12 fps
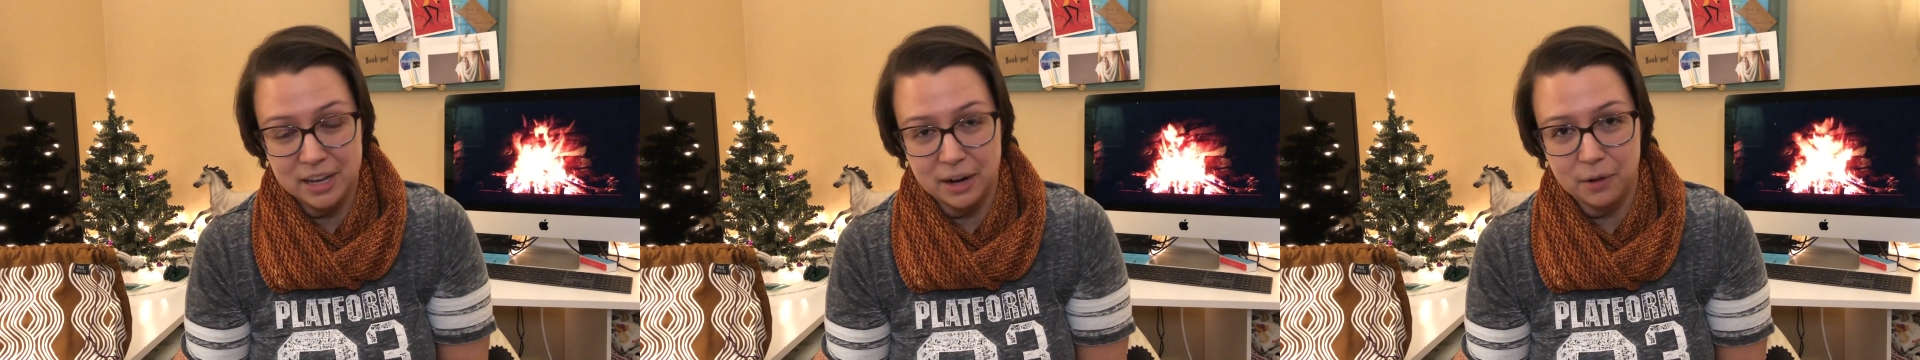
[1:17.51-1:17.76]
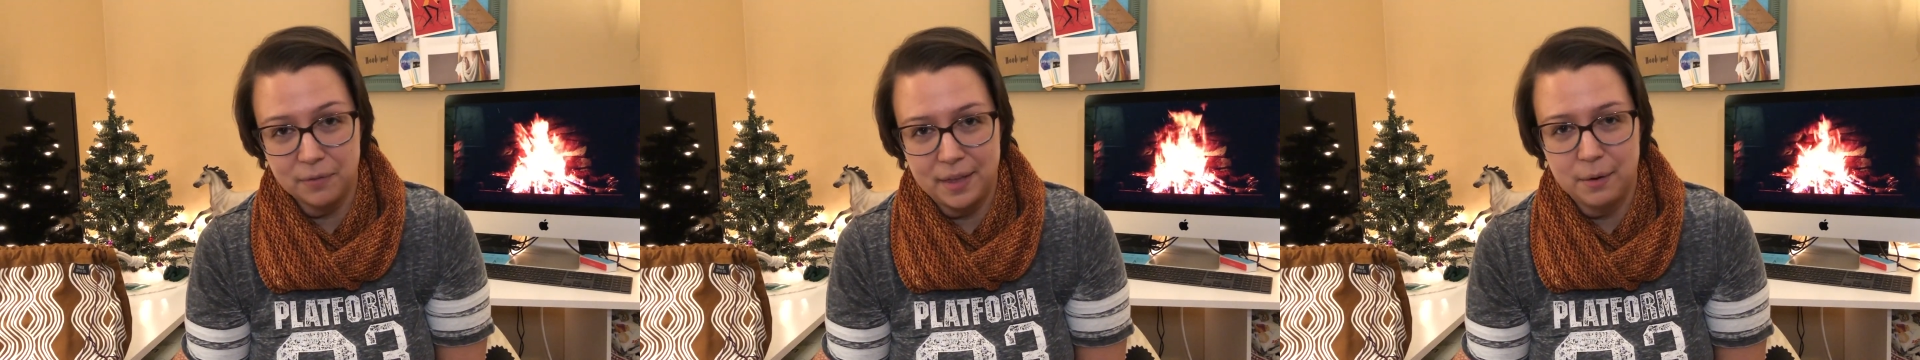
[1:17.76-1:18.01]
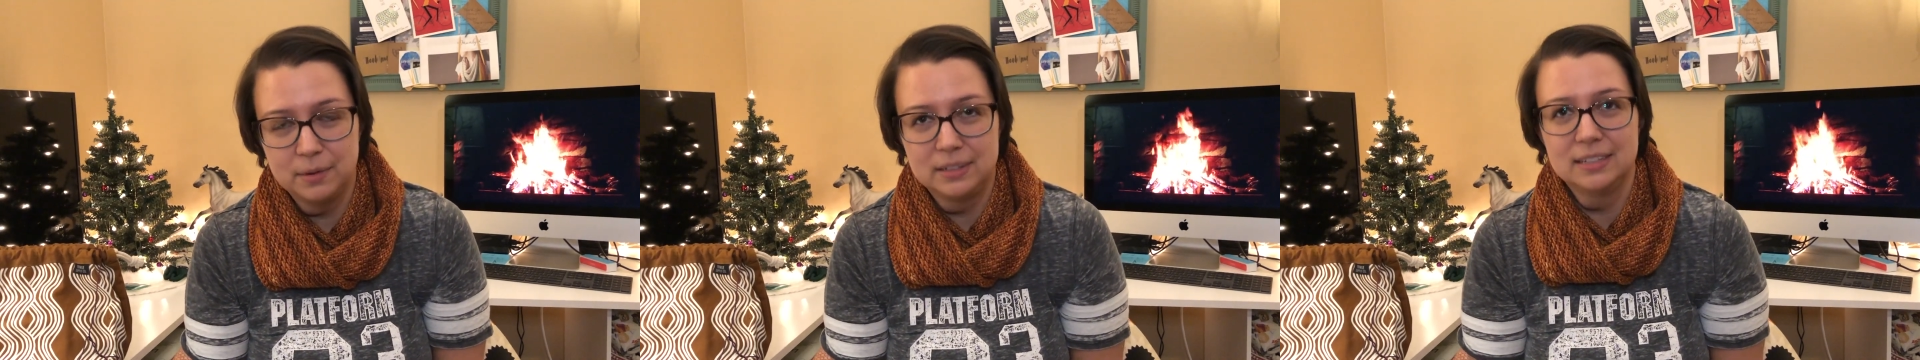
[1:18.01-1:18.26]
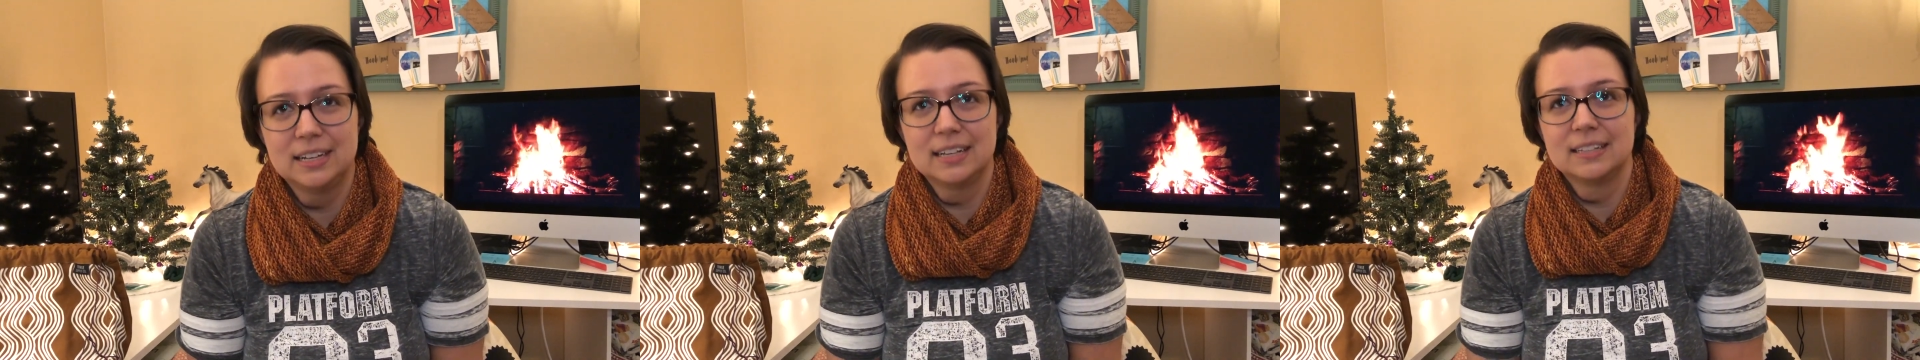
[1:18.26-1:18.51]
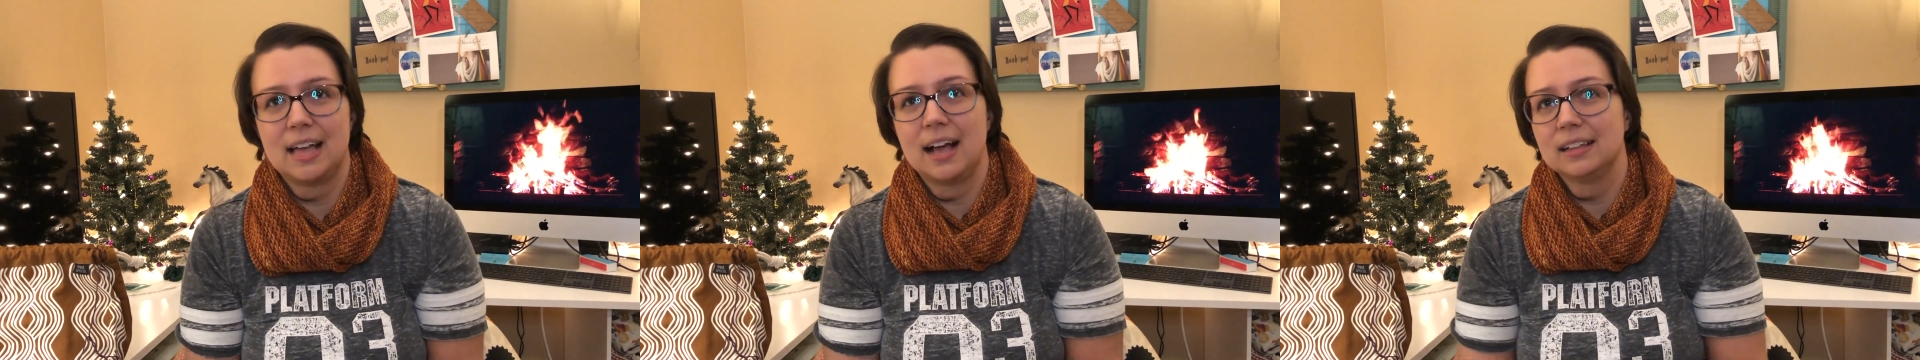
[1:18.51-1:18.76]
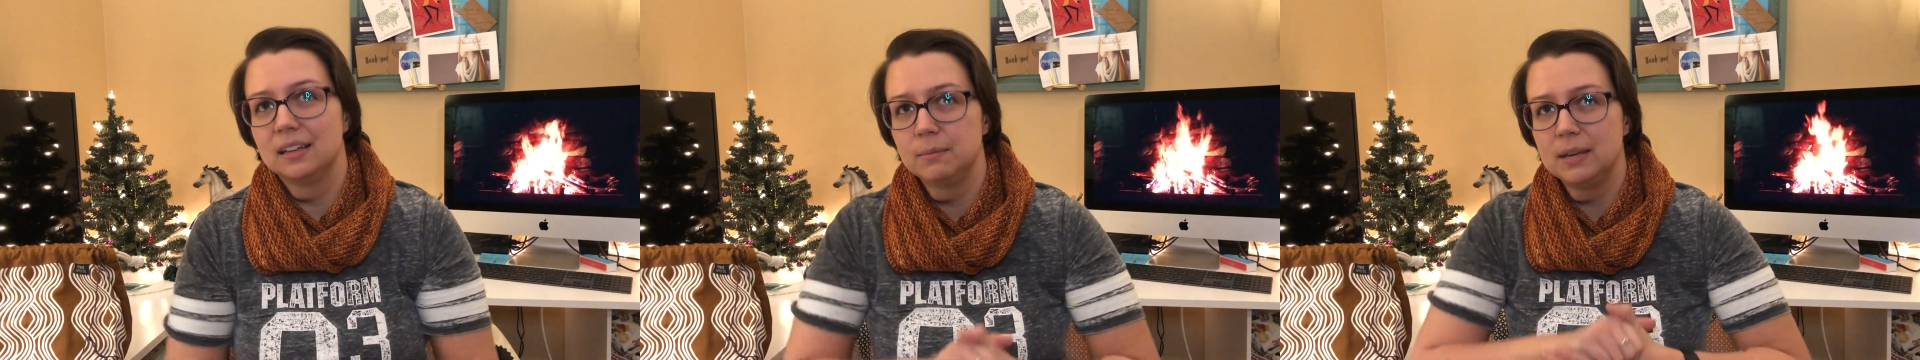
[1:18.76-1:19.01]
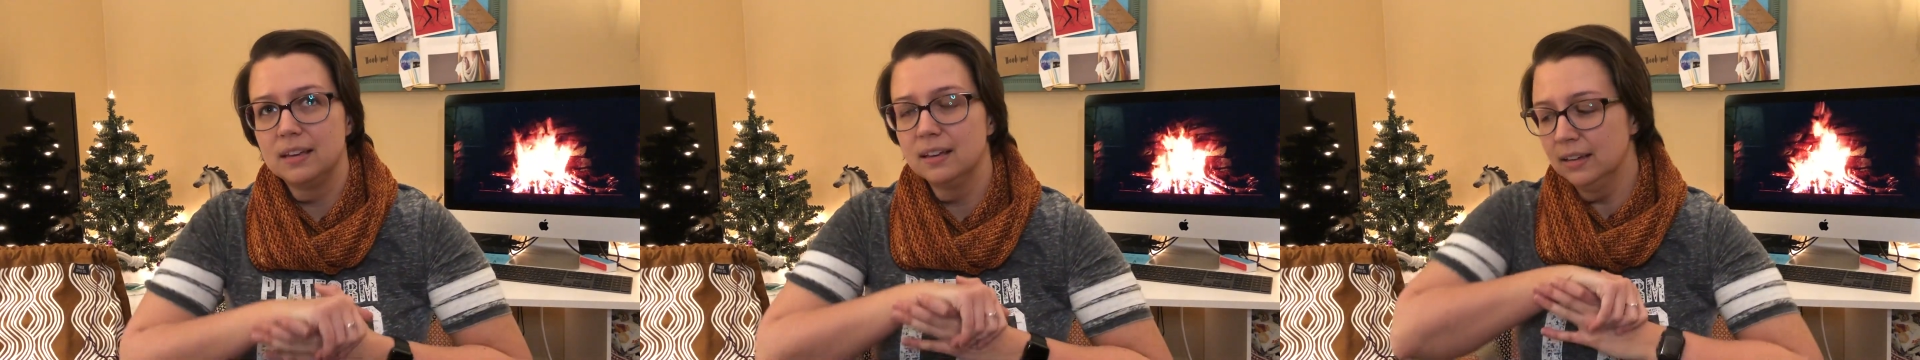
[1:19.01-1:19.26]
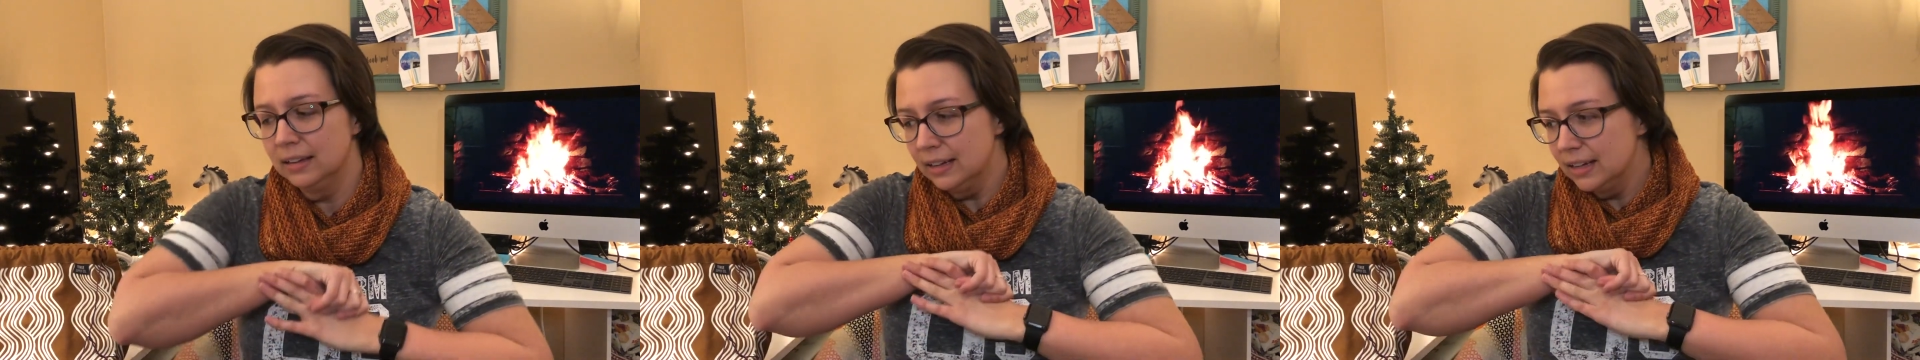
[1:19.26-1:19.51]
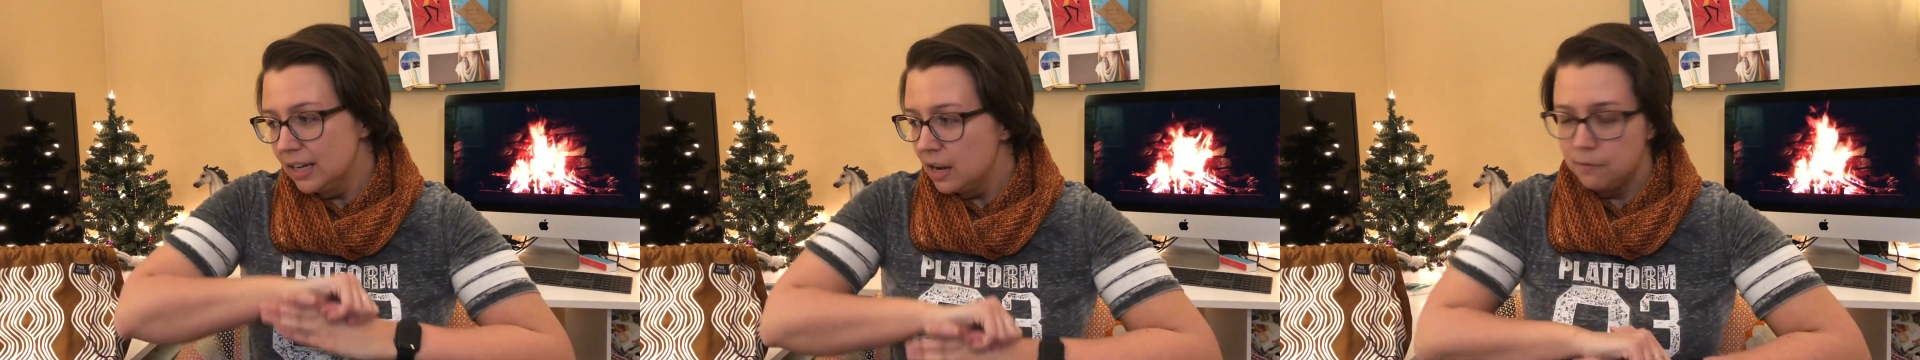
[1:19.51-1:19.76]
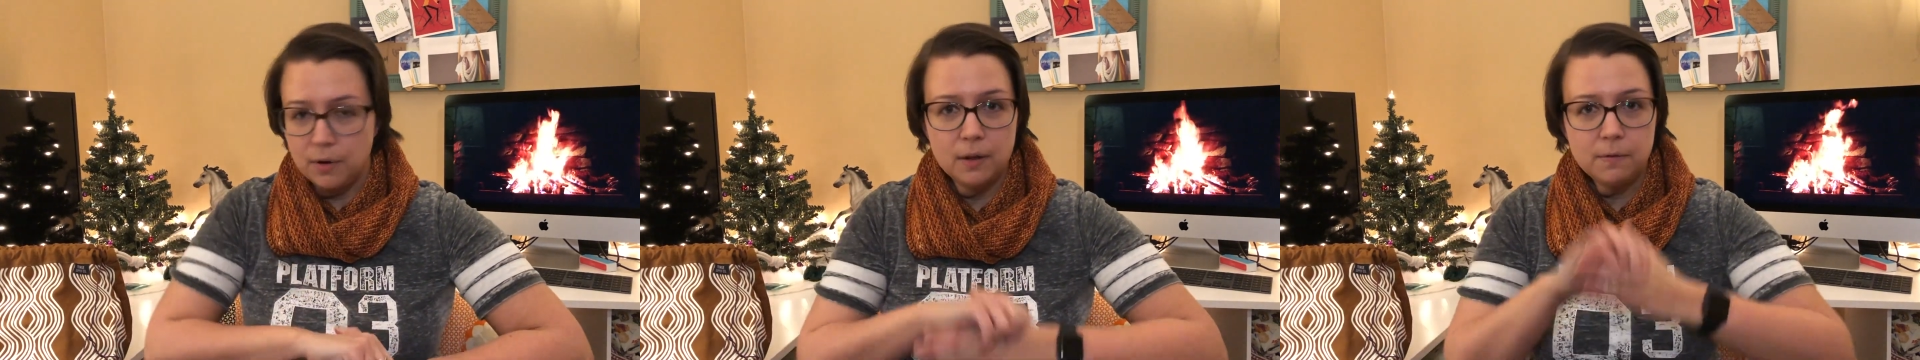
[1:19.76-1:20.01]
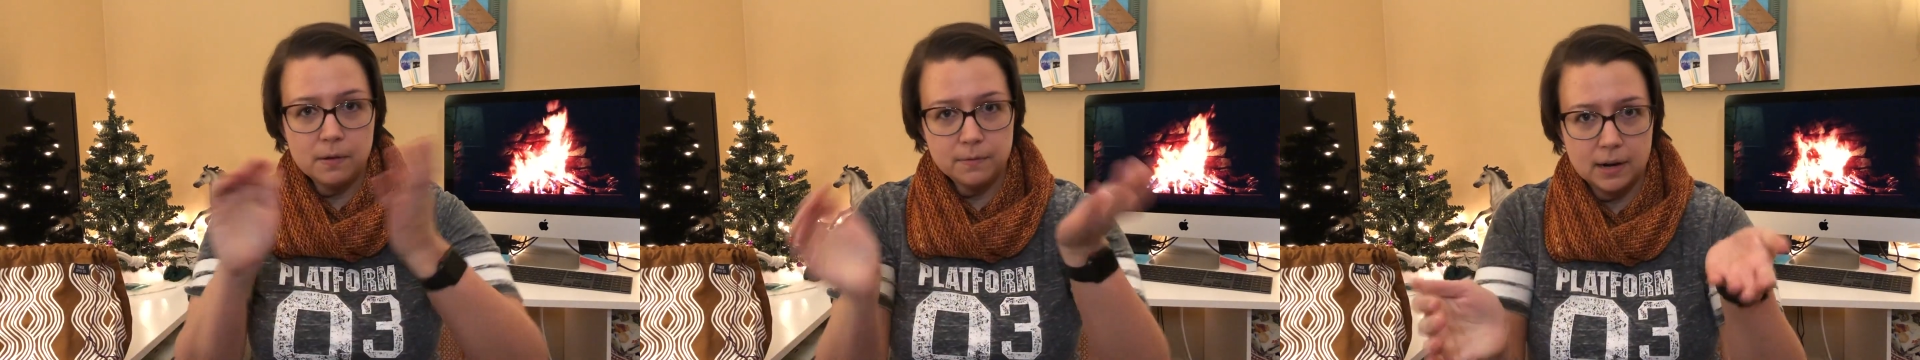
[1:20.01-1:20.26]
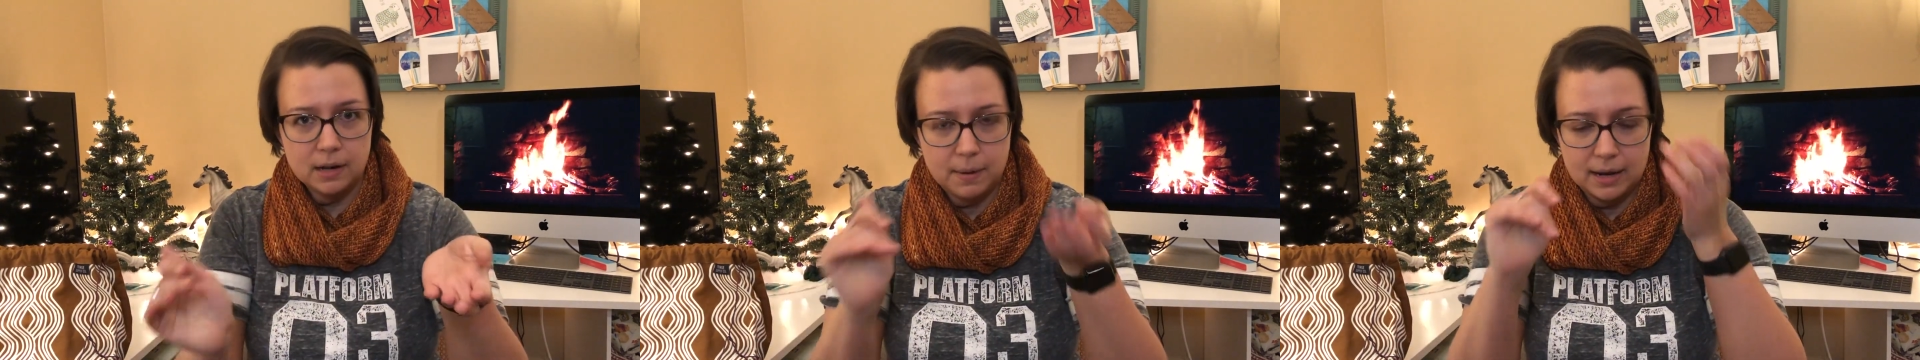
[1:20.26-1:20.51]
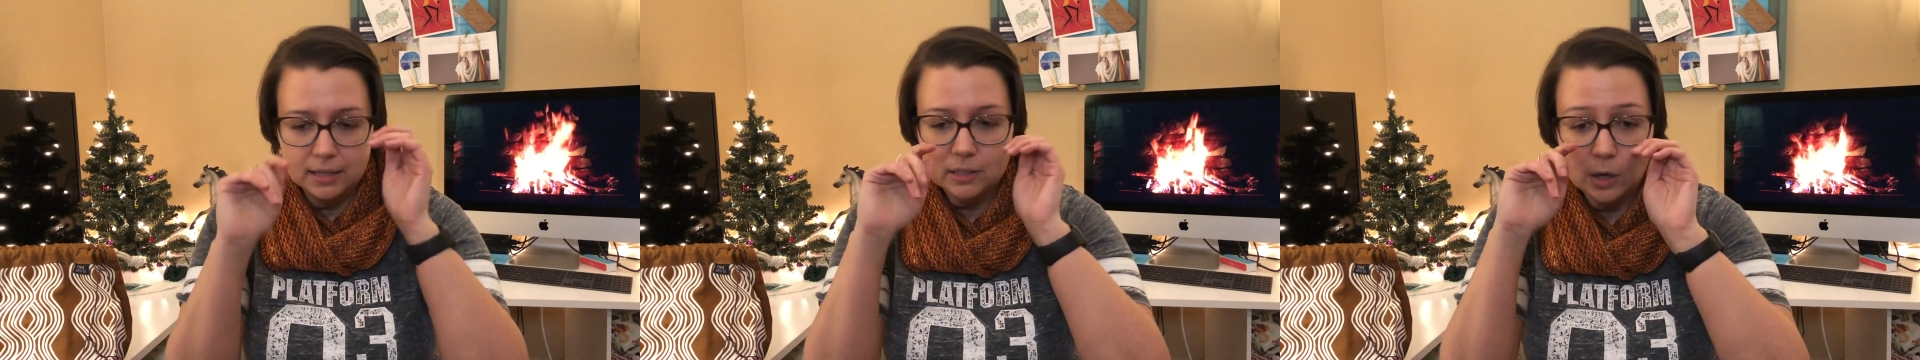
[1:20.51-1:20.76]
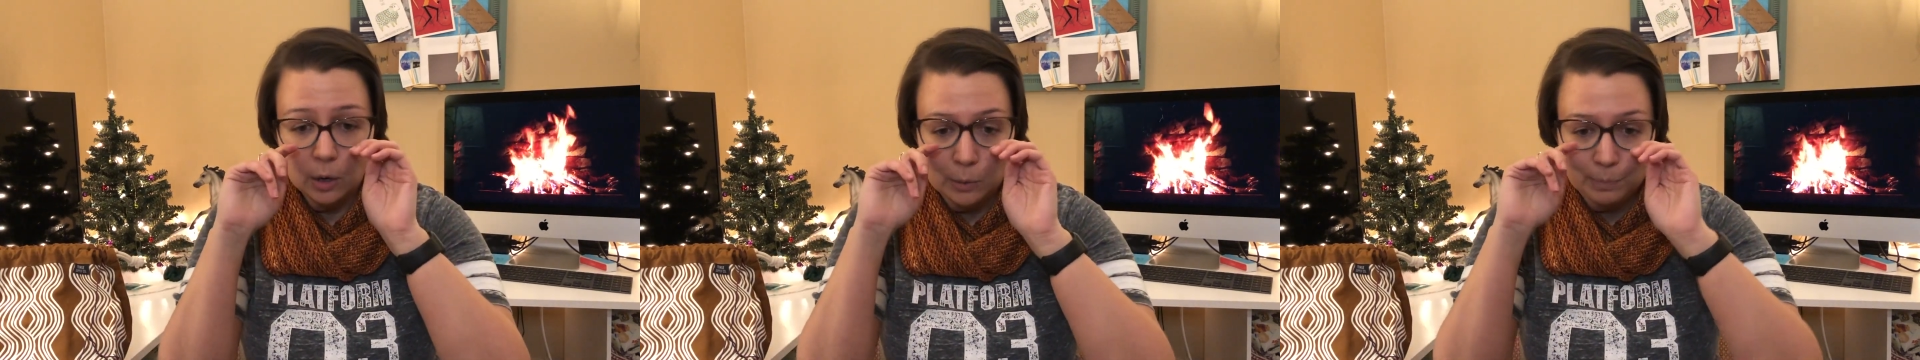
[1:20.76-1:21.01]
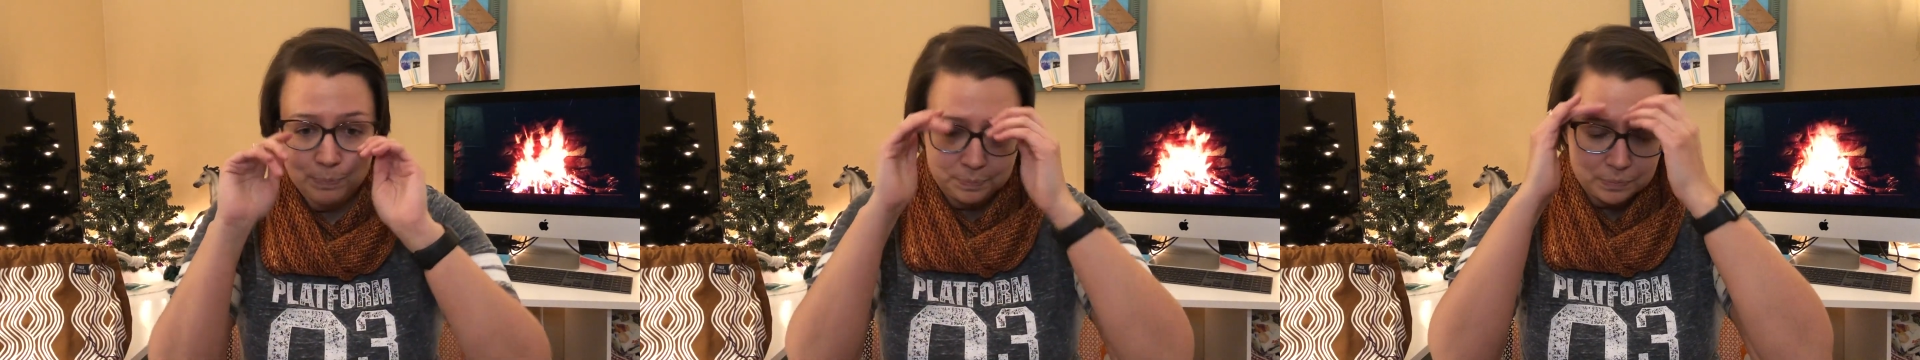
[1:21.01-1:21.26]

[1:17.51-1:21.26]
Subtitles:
You know, that wouldn't exactly be very fun for anybody. So,